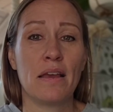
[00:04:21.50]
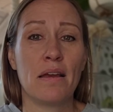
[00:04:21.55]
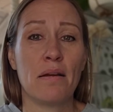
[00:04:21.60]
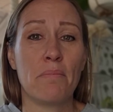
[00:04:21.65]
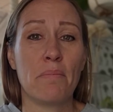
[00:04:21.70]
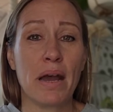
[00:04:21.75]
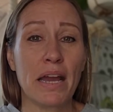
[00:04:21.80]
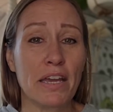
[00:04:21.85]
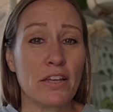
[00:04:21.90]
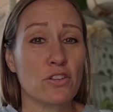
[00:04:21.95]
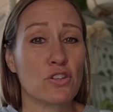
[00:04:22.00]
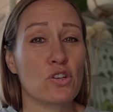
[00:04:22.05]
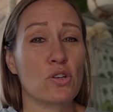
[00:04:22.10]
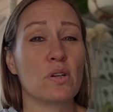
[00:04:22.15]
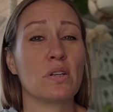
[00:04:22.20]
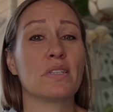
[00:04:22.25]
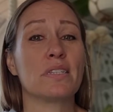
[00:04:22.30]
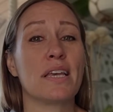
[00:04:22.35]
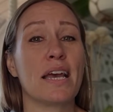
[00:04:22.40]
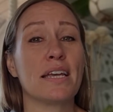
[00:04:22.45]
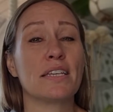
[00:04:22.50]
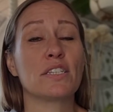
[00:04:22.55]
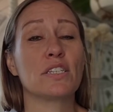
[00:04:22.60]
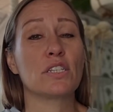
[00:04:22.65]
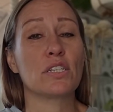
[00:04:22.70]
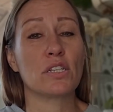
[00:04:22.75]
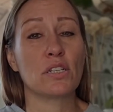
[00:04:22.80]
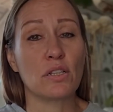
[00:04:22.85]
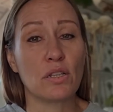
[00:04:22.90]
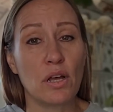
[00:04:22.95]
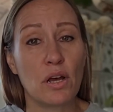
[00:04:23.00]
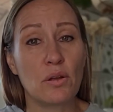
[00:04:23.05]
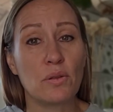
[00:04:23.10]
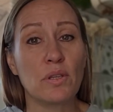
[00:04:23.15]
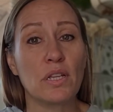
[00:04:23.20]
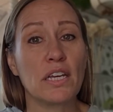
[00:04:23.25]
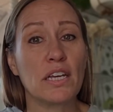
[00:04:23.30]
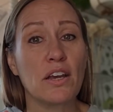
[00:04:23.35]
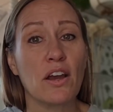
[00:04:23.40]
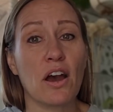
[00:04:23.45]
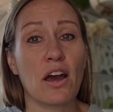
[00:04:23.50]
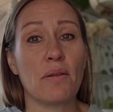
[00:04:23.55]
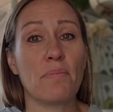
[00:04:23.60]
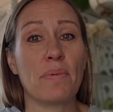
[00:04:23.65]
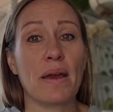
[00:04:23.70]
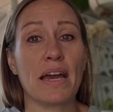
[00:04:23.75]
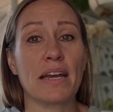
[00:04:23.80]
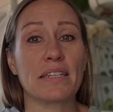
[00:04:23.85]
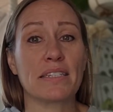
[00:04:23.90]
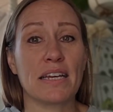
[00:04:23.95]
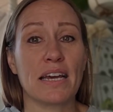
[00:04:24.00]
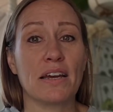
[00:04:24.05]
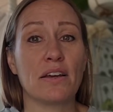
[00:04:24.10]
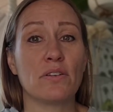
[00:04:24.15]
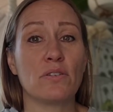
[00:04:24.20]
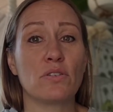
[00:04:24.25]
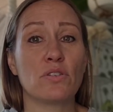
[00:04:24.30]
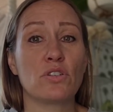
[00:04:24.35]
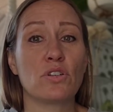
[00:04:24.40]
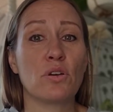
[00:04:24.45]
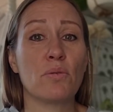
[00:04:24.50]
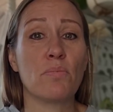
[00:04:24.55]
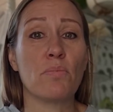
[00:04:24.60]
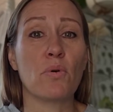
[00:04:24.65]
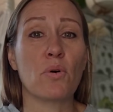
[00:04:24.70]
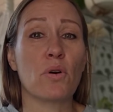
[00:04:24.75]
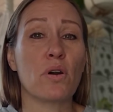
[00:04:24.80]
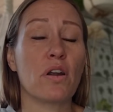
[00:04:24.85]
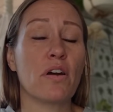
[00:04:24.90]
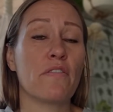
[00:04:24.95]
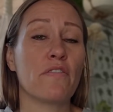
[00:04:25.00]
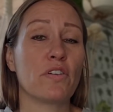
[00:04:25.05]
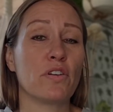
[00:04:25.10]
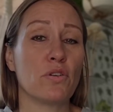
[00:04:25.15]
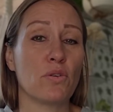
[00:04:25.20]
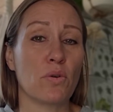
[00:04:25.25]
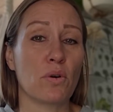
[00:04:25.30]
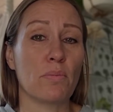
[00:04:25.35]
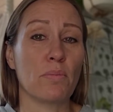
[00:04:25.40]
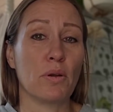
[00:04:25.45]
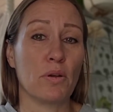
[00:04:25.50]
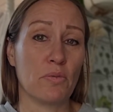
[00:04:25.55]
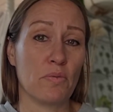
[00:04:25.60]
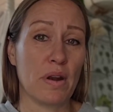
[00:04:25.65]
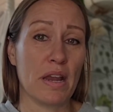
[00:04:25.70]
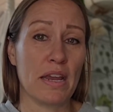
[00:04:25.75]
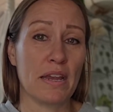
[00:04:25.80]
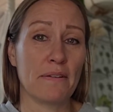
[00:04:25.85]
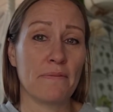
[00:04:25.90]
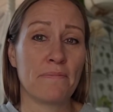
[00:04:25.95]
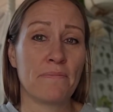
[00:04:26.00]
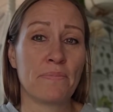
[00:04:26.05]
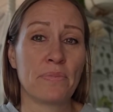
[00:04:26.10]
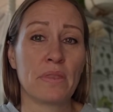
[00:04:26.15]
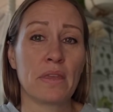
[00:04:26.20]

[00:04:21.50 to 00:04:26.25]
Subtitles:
My insurance has slowly gone back down to more of a normal rate.